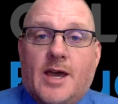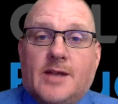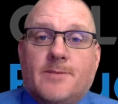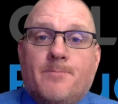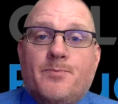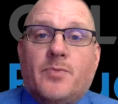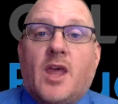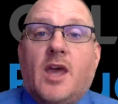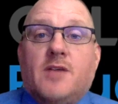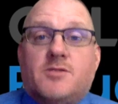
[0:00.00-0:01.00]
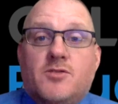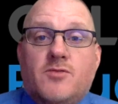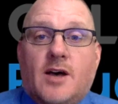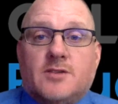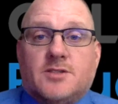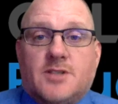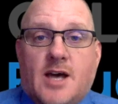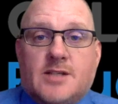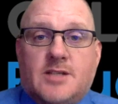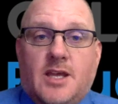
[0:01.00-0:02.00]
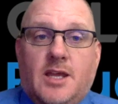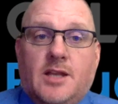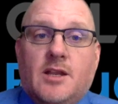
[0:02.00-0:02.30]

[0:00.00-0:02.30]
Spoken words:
Act. In 2019,